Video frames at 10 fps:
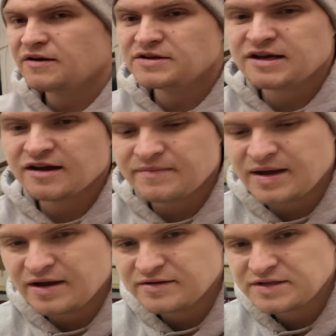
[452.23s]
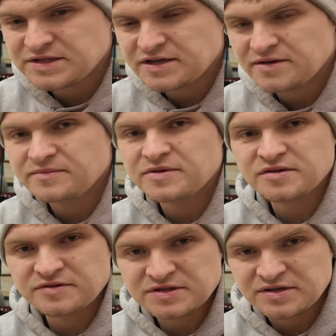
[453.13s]
now I talk about some
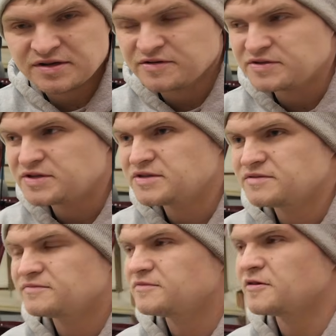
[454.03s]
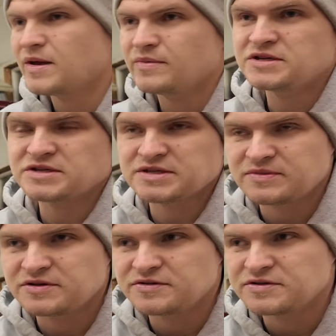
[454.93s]
do's and don'ts, or maybe just
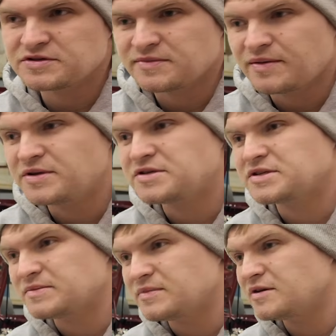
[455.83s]
some do's or maybe just some